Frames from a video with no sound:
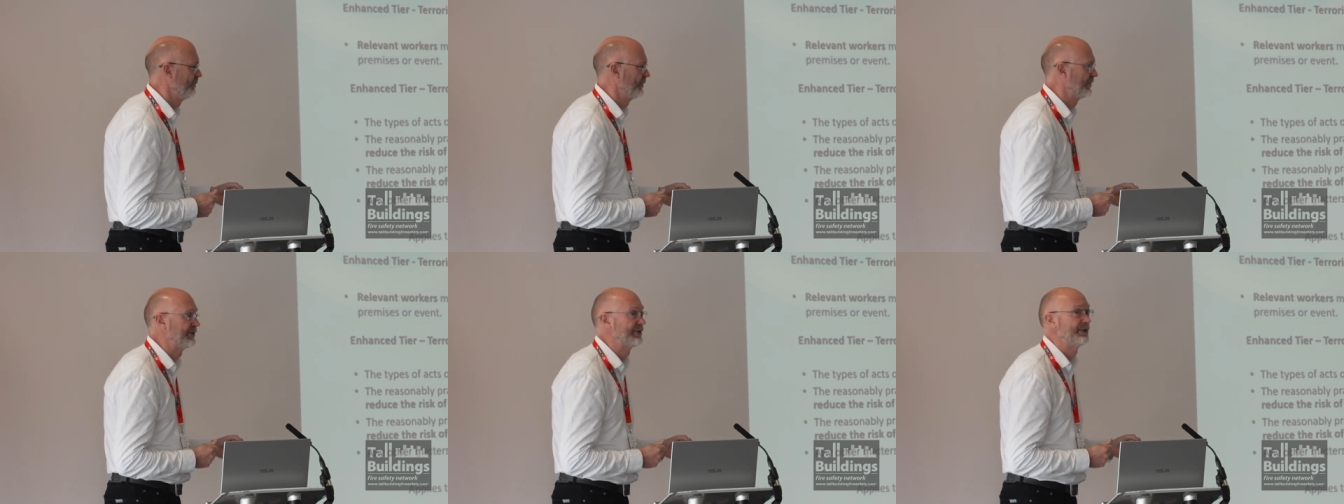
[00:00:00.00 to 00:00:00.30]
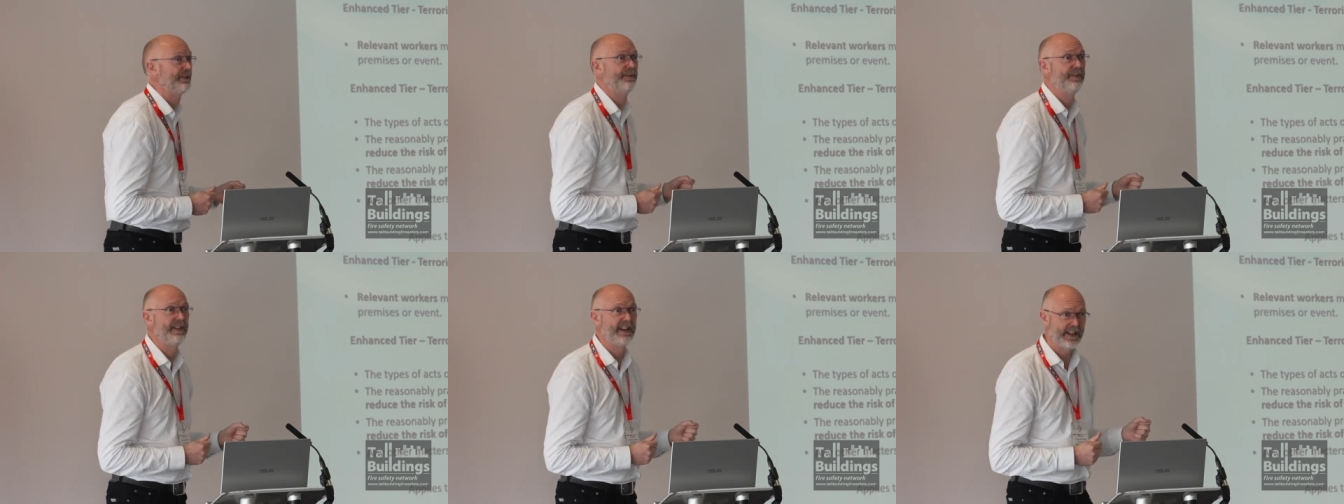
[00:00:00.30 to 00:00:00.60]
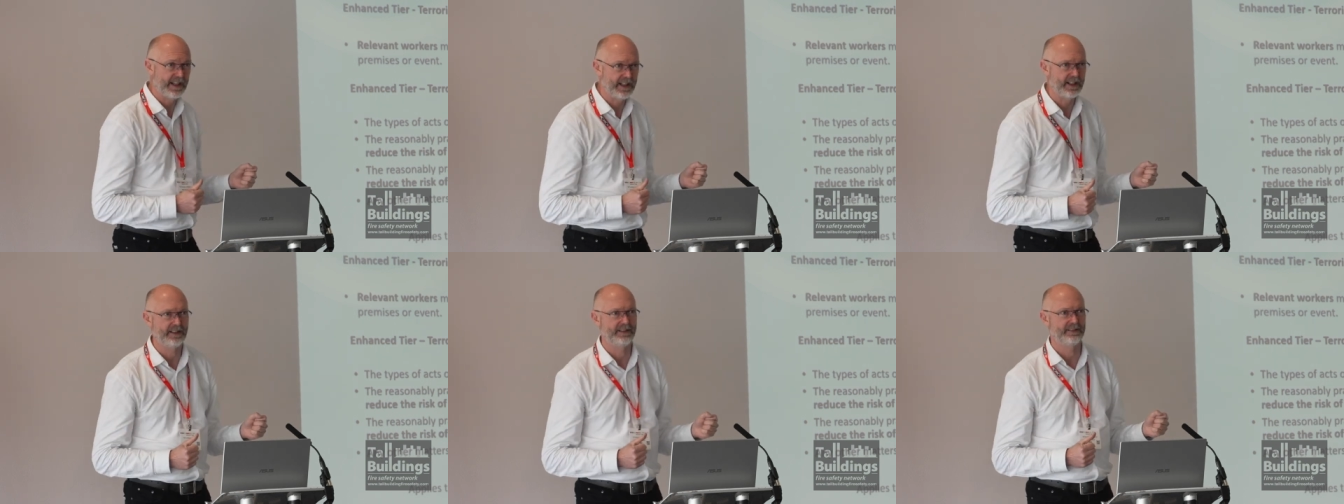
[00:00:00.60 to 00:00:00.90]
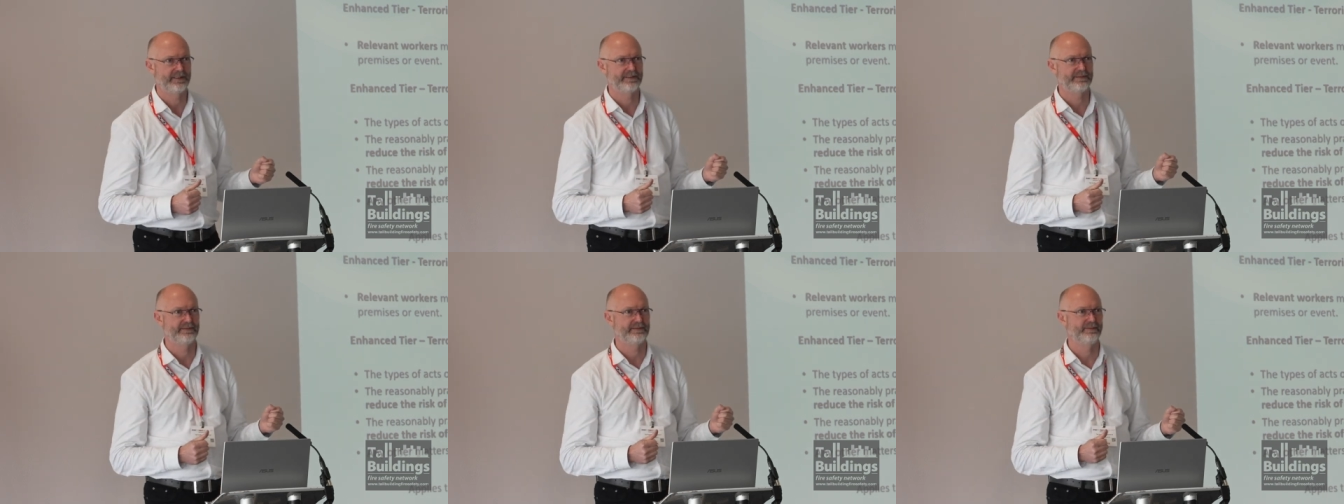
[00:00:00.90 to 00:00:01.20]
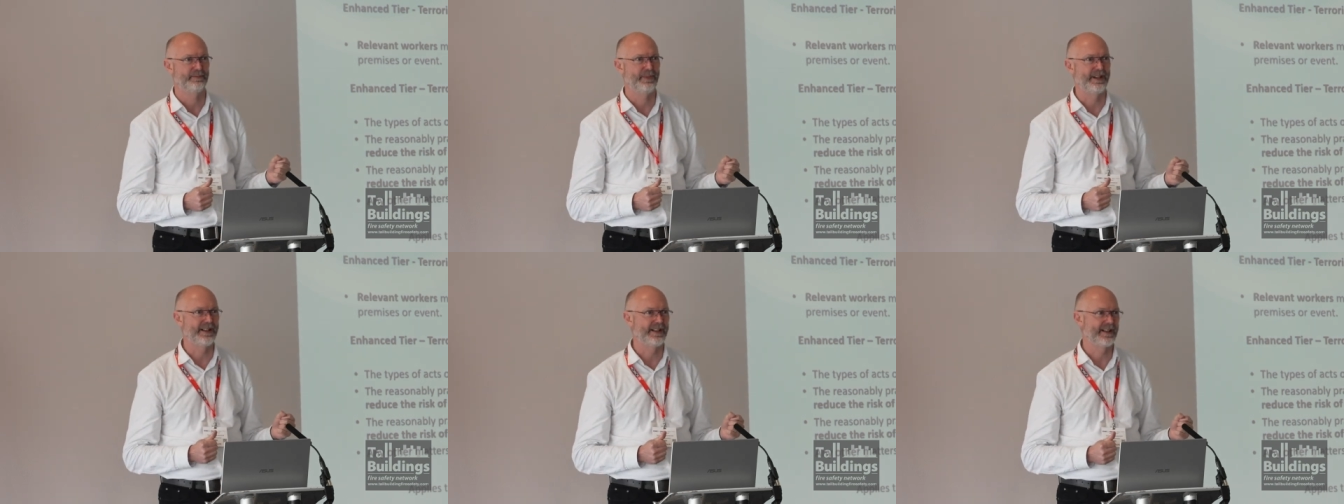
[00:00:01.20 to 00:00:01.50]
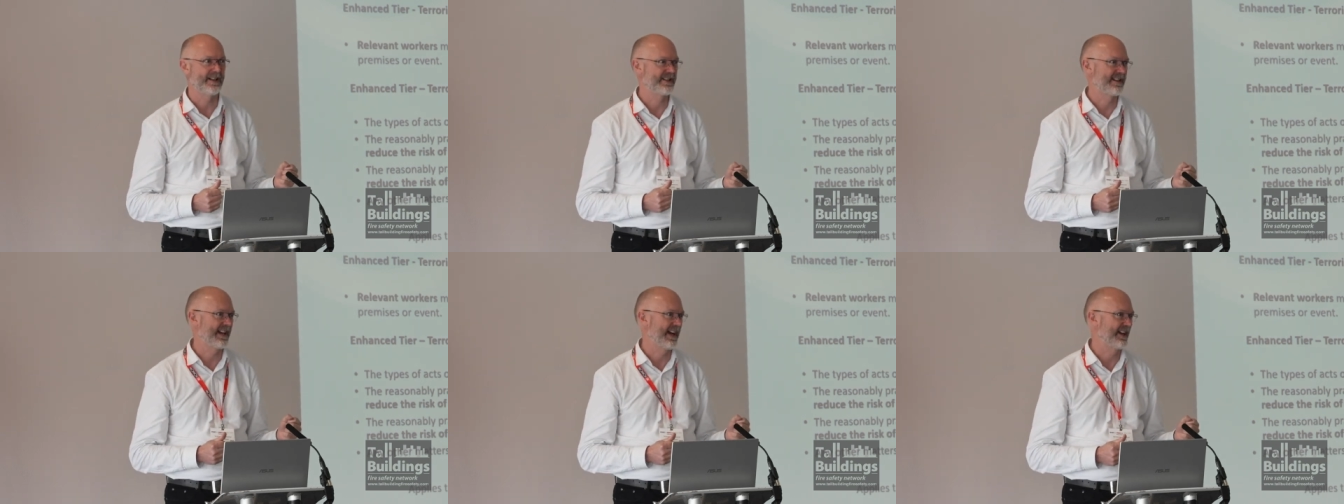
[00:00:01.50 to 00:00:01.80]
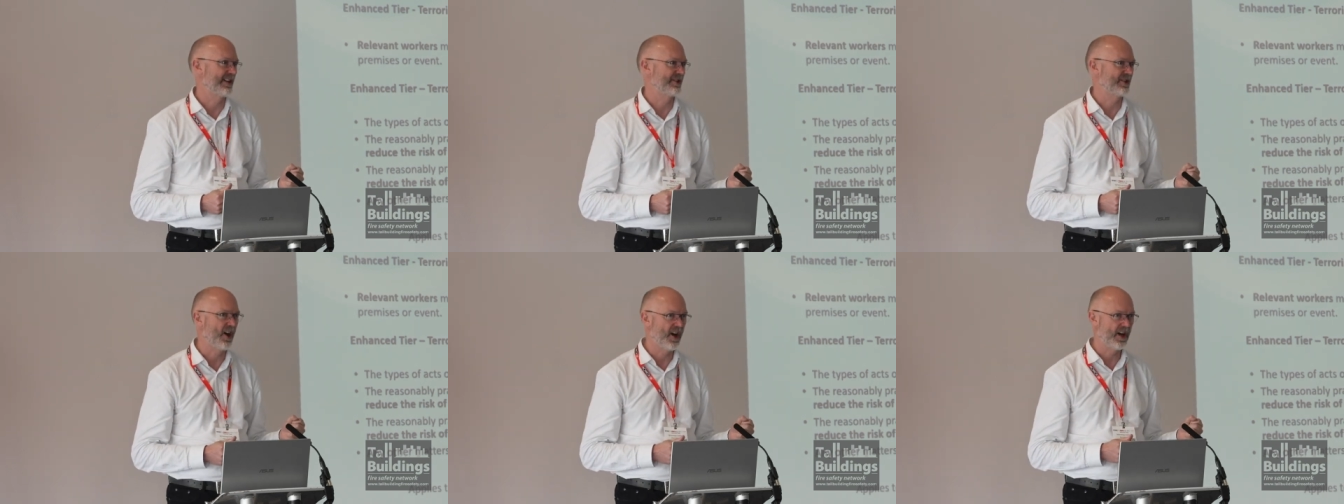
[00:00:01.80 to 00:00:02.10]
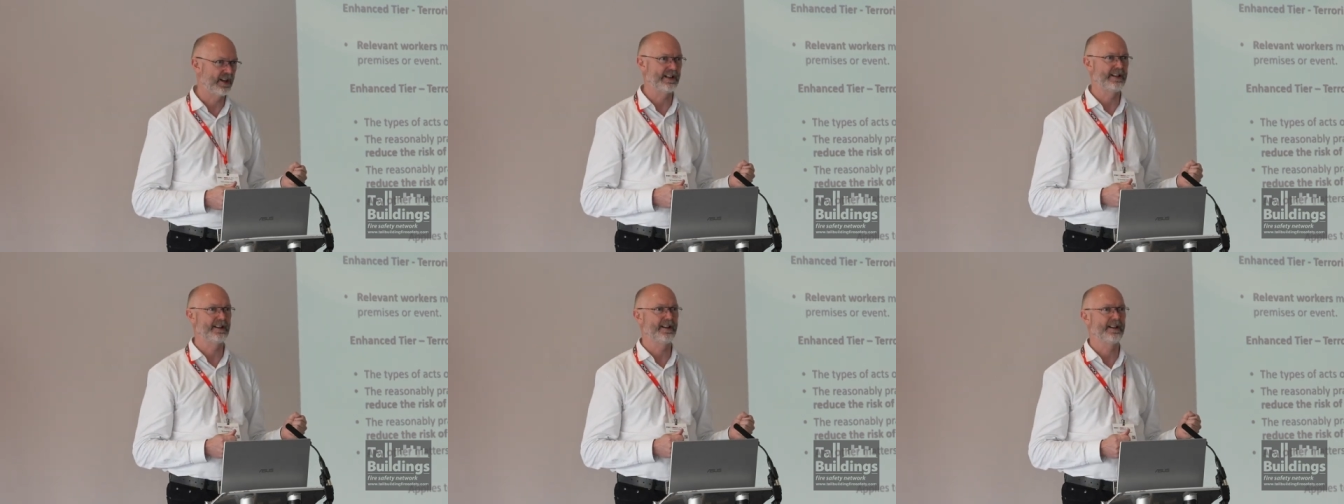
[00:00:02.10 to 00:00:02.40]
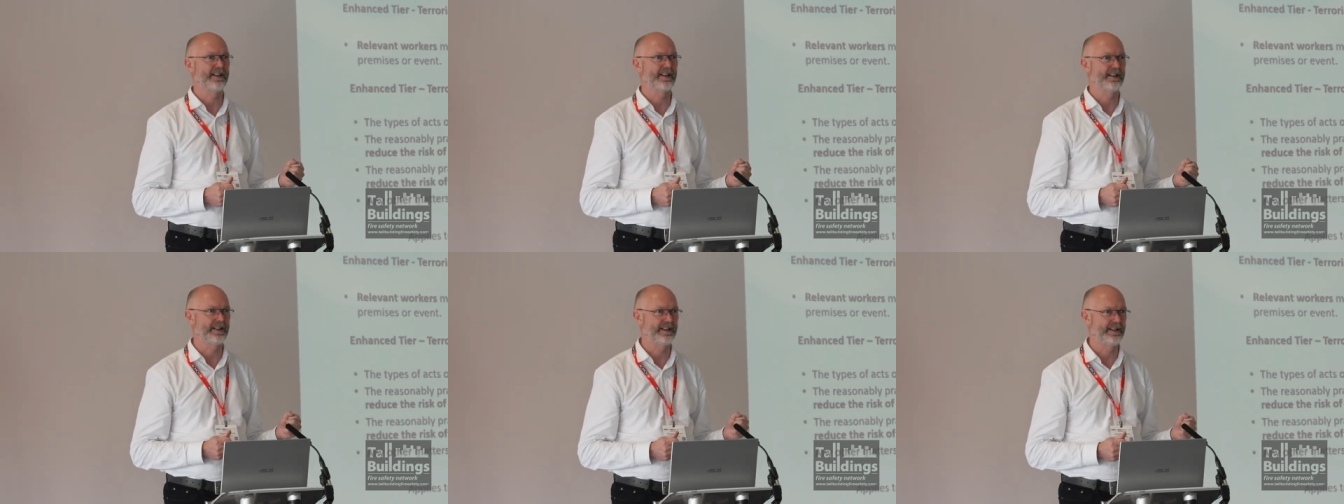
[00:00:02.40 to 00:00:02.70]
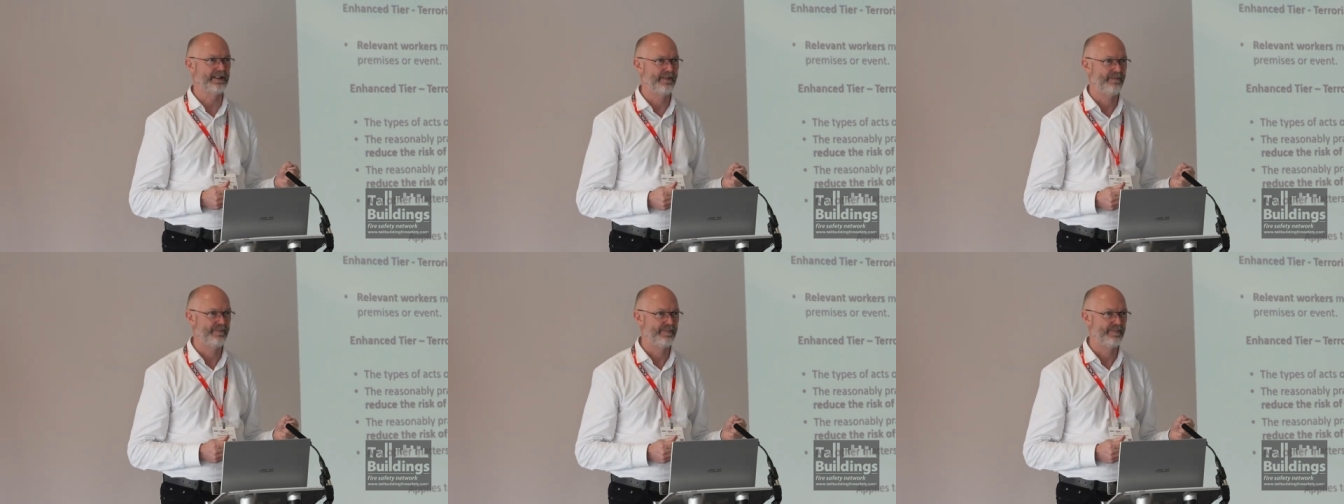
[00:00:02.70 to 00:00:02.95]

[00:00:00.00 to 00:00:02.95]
was severe, meaning an attack is highly likely.